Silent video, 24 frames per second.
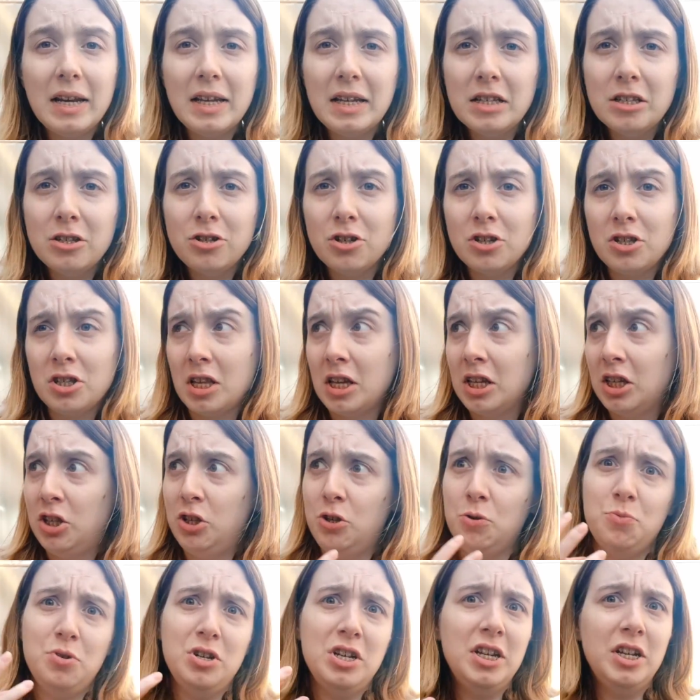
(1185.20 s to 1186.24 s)
he's just like,
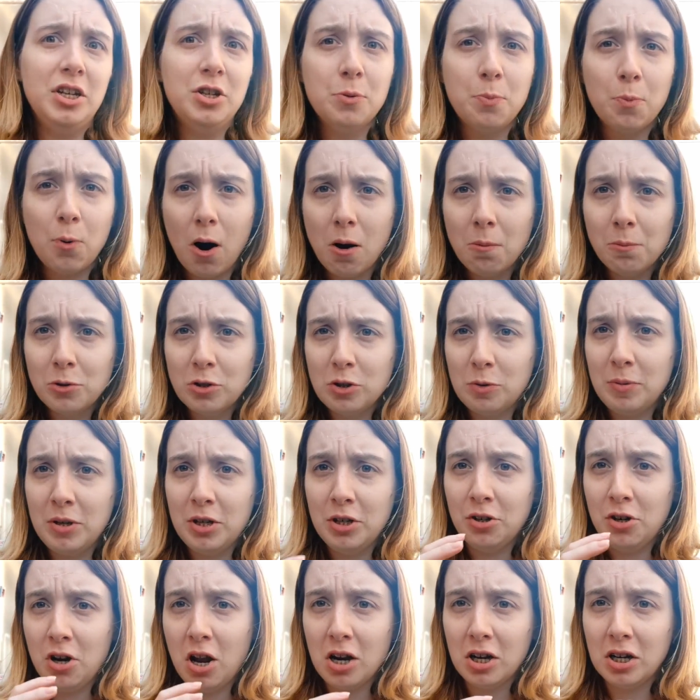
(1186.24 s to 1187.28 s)
you need to promise me
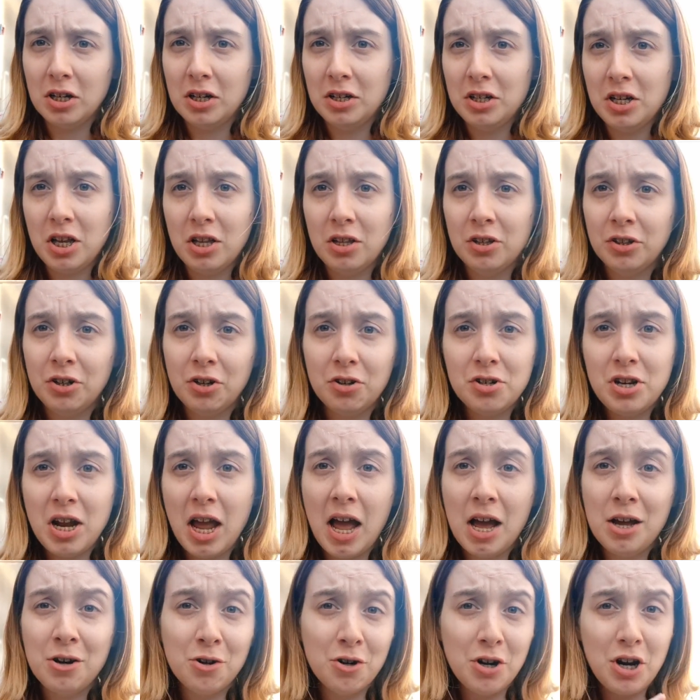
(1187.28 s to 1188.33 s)
you're not going to tell your
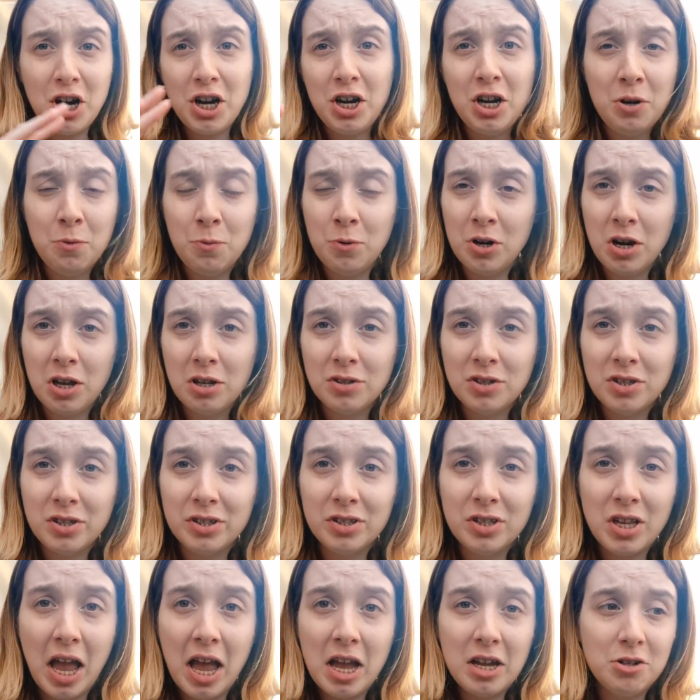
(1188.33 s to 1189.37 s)
dad or anyone else
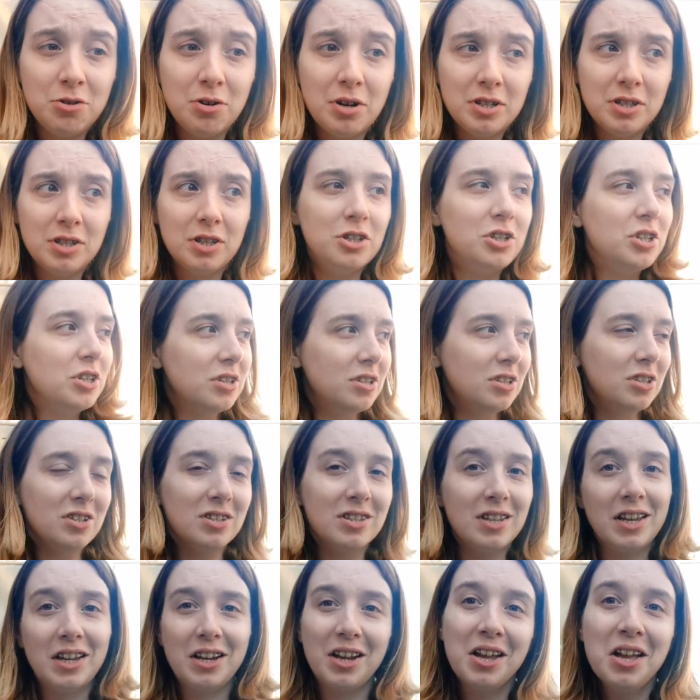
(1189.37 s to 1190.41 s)
this address. And she's just
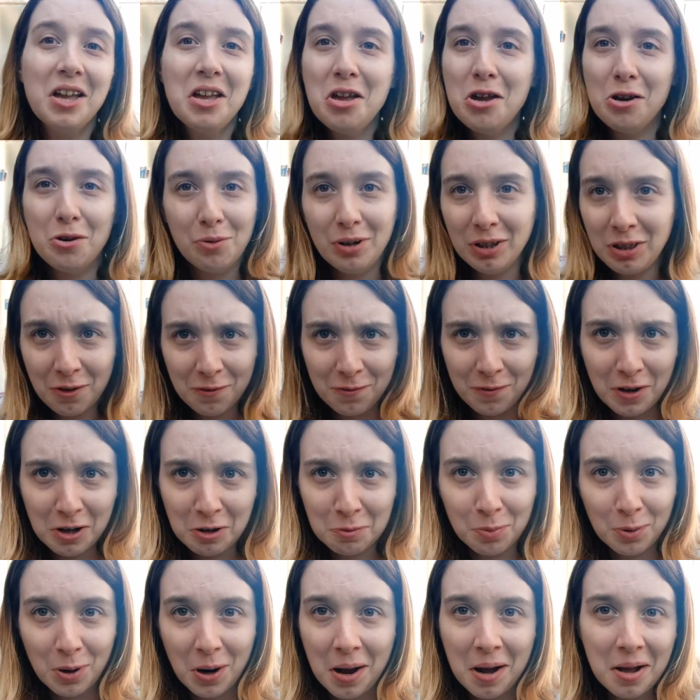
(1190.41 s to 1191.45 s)
like, what the fuck,
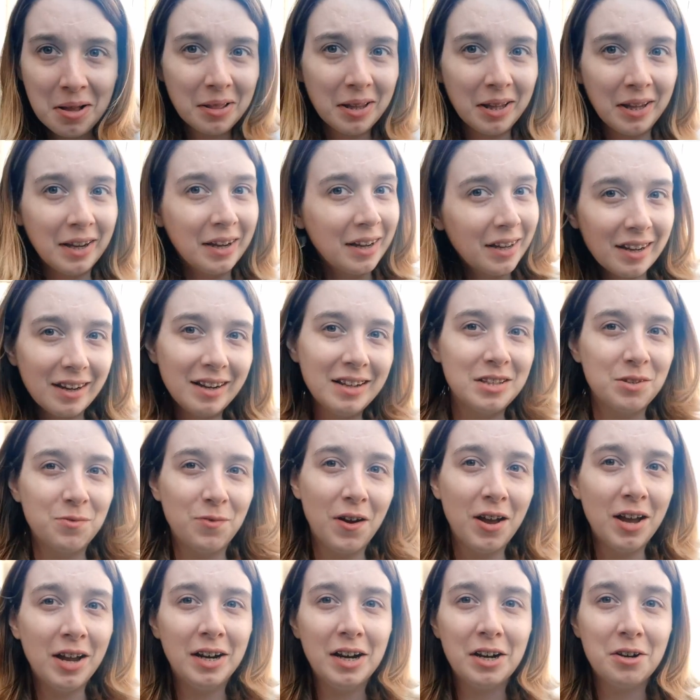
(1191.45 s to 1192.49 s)
brah, like it's
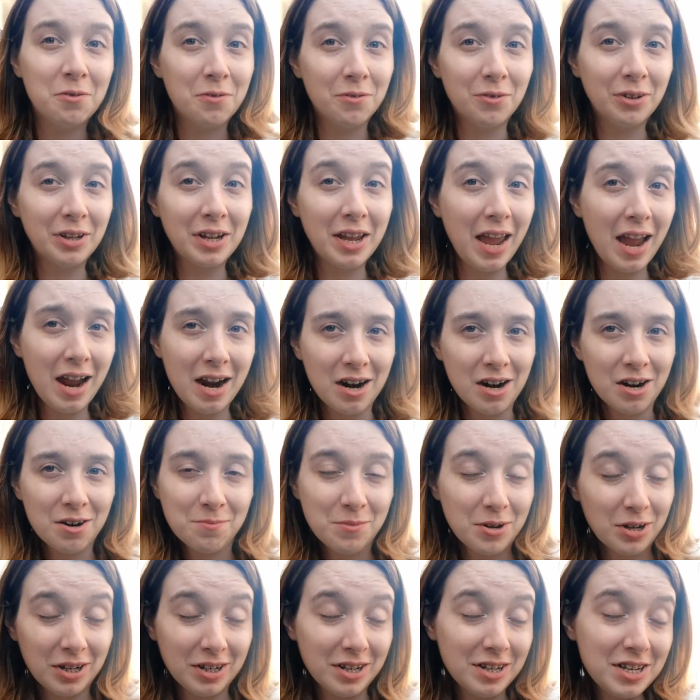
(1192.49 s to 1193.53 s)
fine, I don't really care, I'm
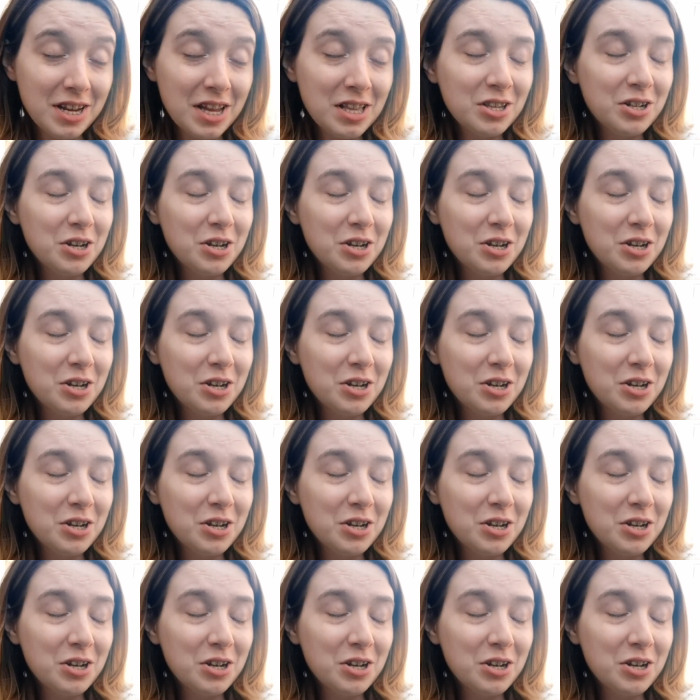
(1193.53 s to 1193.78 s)
not going to tell